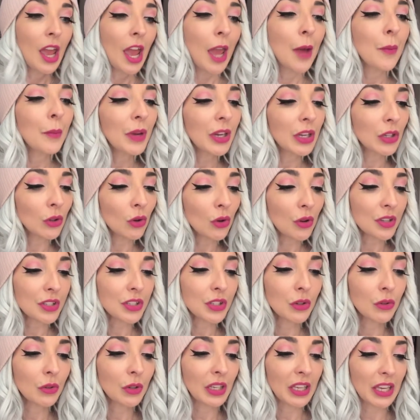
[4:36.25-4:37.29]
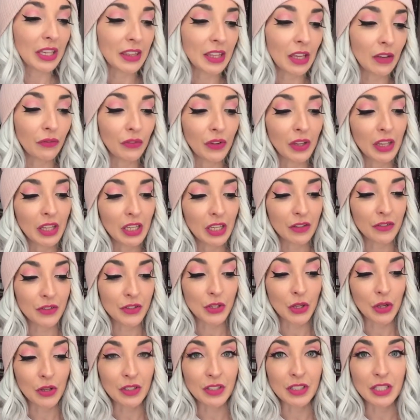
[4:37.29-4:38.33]
And we can also get that feeling of
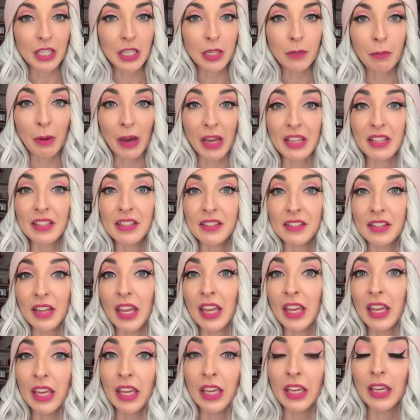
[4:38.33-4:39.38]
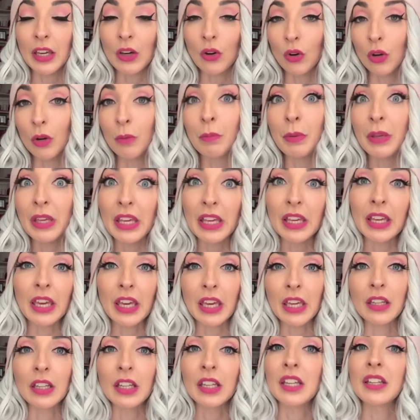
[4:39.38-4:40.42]
certainty by staying or being
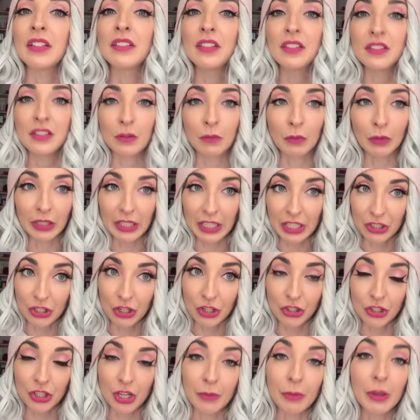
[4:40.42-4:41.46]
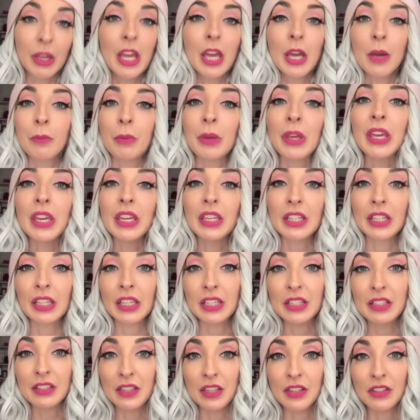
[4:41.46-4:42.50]
in a consistent relationship, being in a
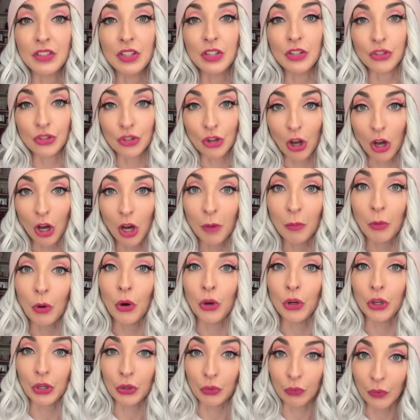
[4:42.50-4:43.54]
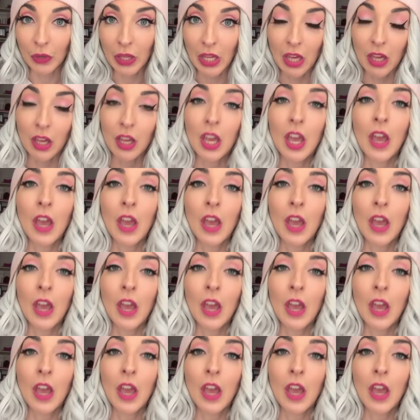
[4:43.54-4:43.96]
consistent job or career.